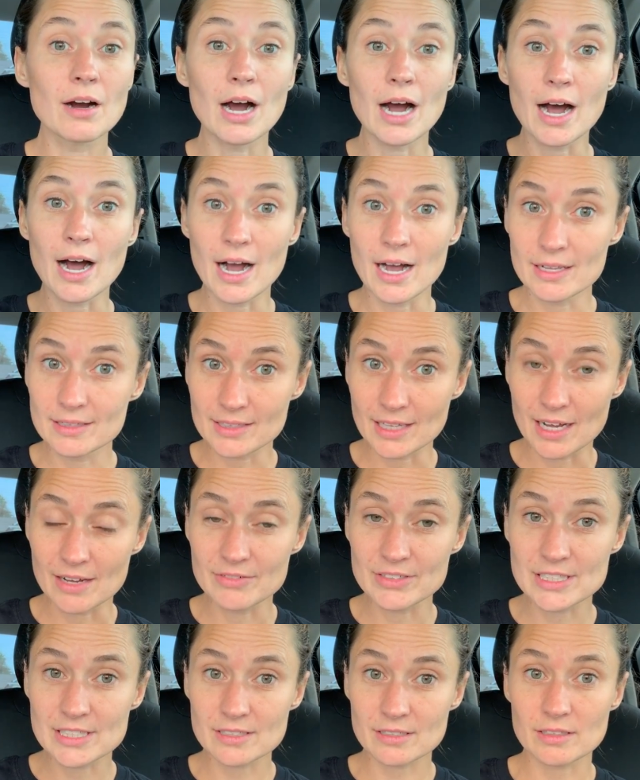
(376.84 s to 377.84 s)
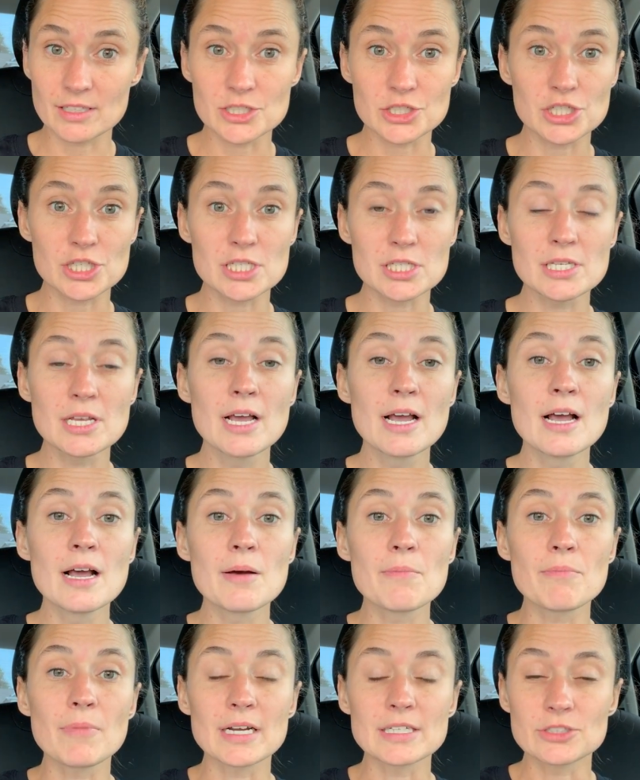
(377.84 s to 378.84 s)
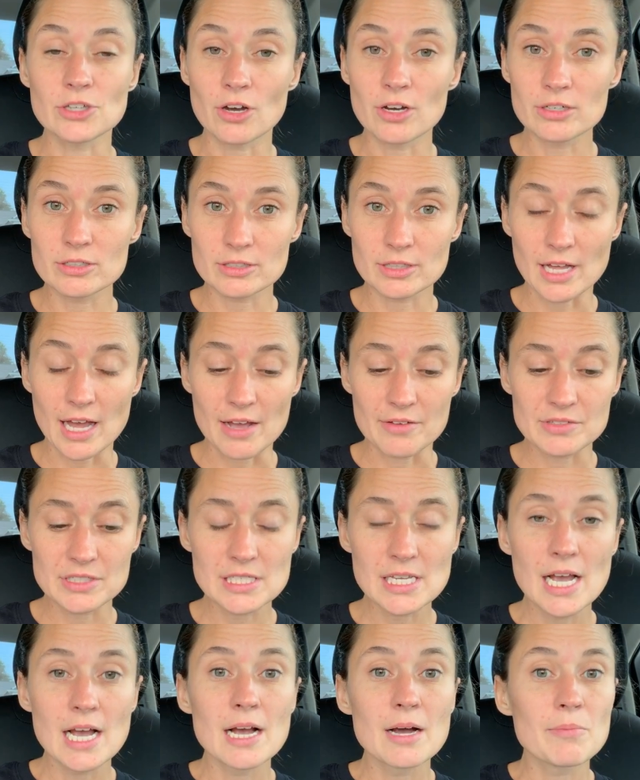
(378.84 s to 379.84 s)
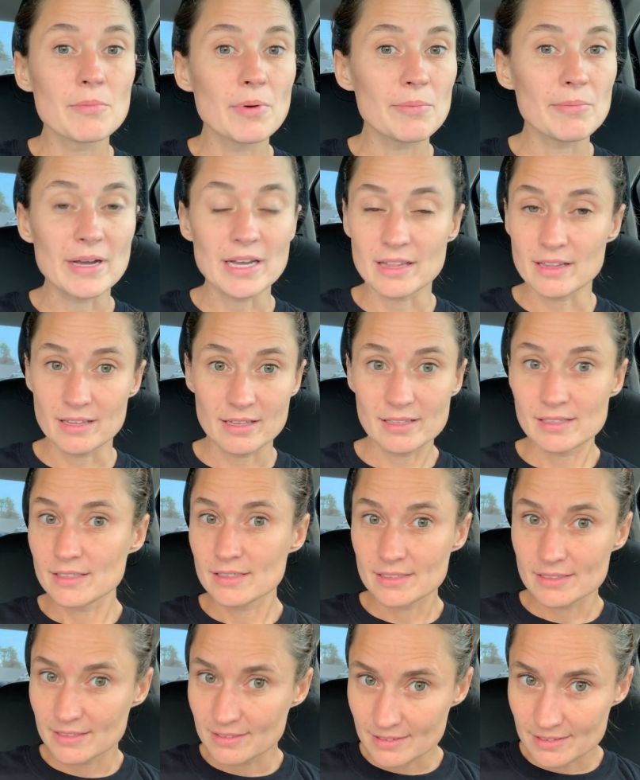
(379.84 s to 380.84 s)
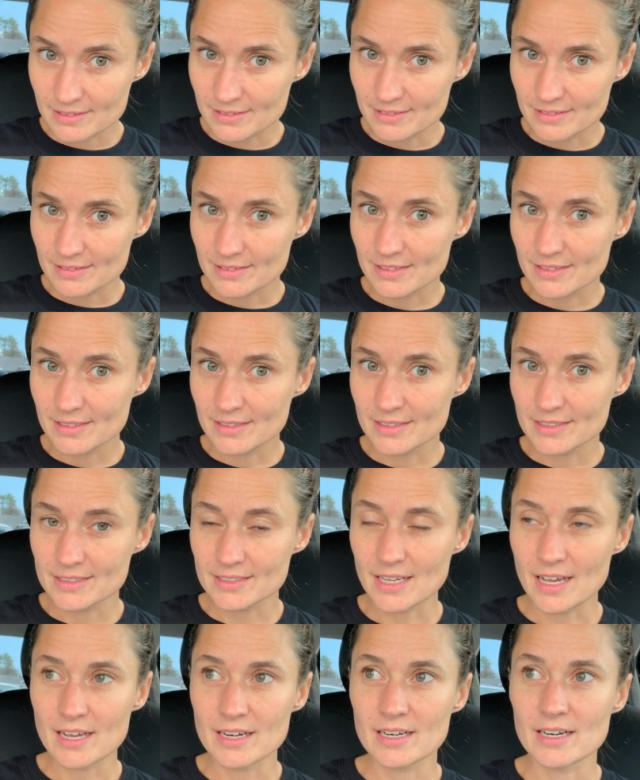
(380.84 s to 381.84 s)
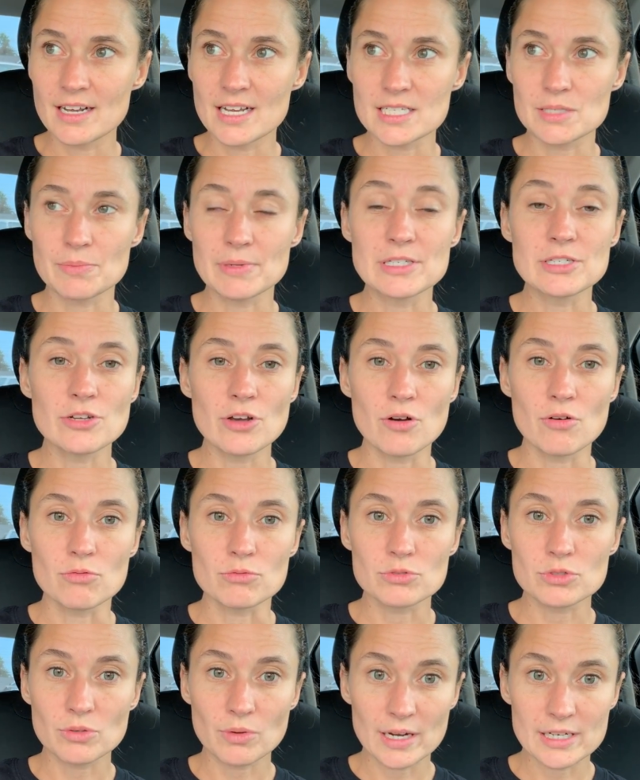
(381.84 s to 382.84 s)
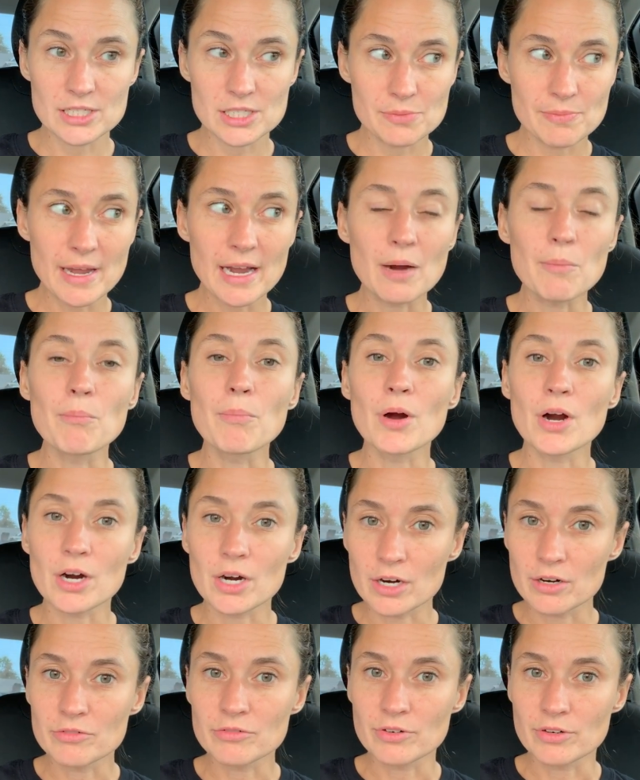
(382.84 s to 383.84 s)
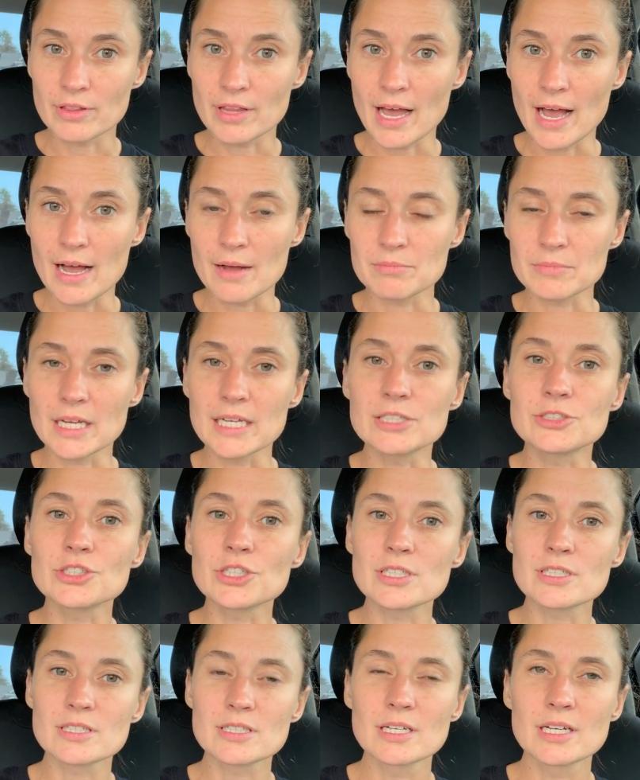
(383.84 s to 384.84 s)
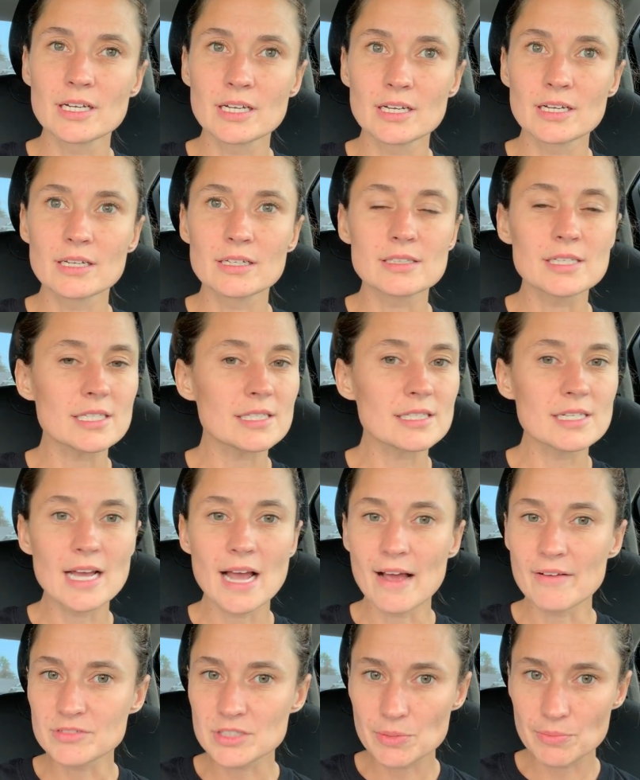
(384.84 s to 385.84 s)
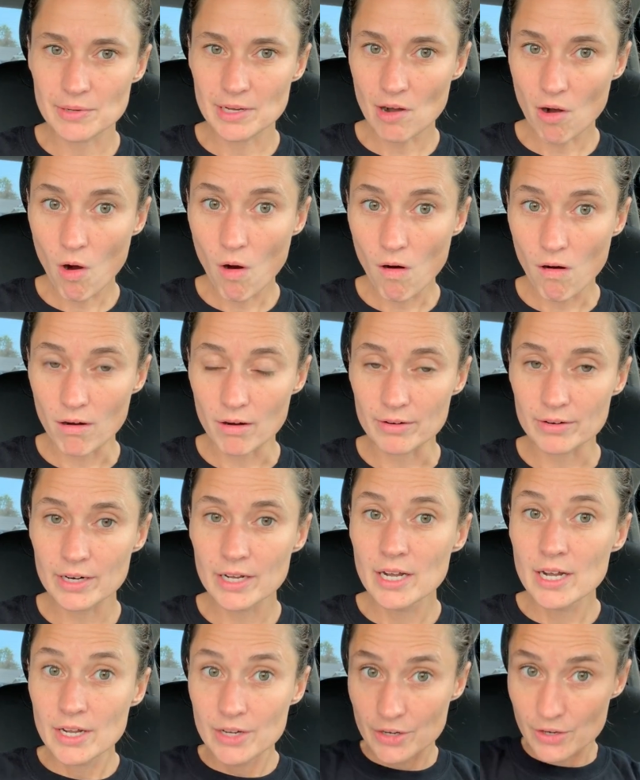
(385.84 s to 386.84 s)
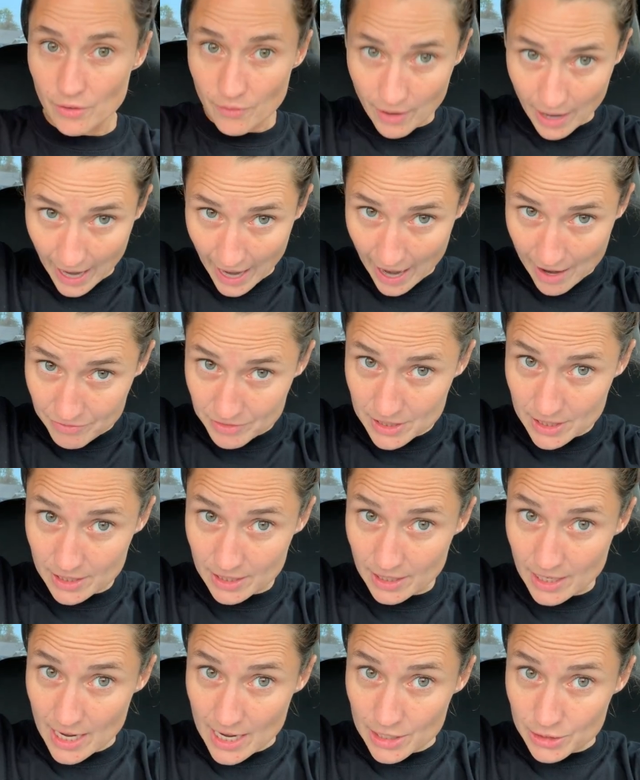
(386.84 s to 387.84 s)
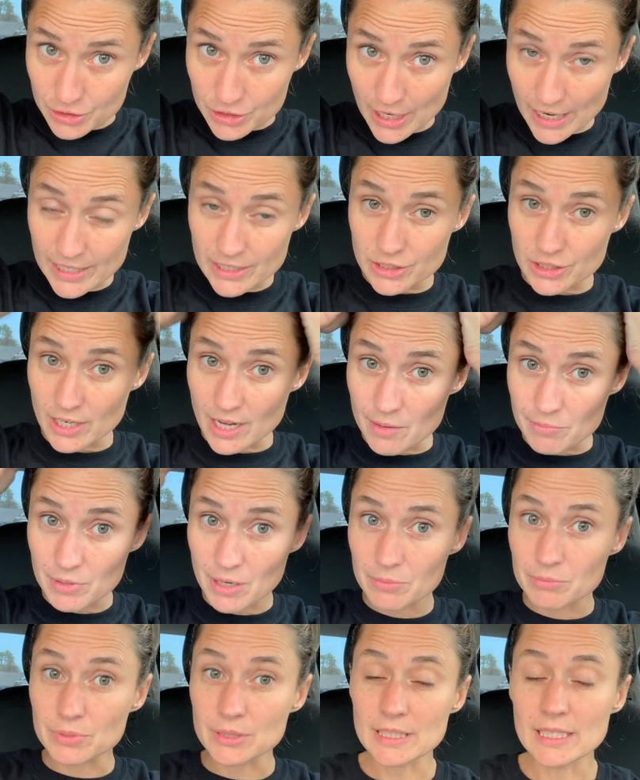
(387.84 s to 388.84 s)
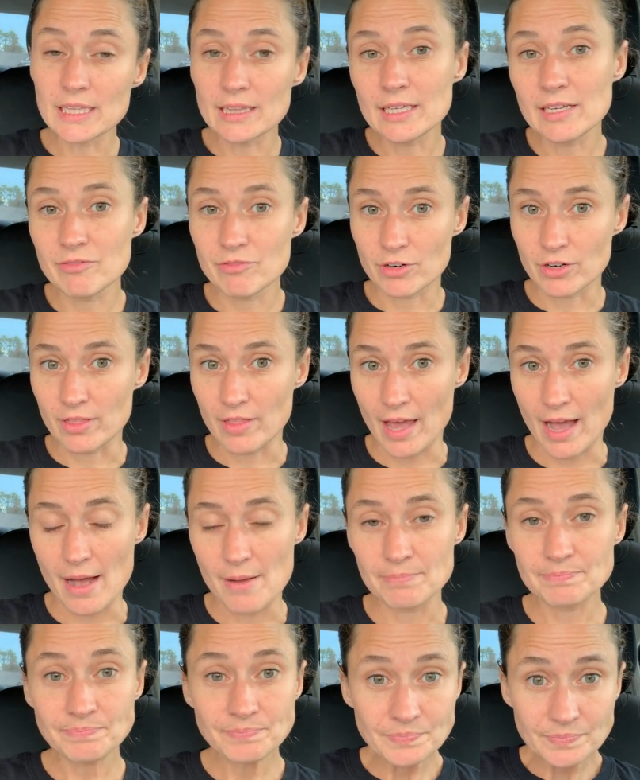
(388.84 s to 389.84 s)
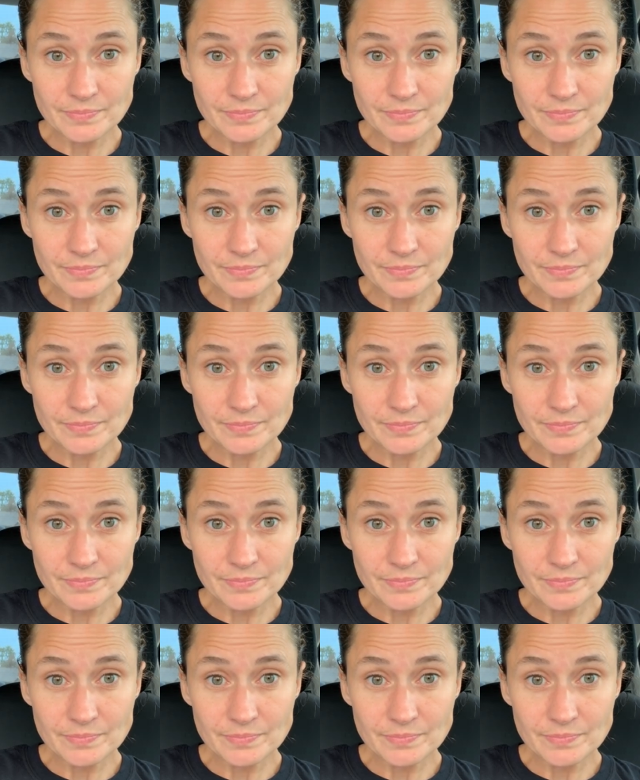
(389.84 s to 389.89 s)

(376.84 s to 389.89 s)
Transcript: I love, it's delicious. My daughter loves, but my son and husband don't. So I just make a burger for them. Just doesn't have to be hard. You don't have to change it up completely for them.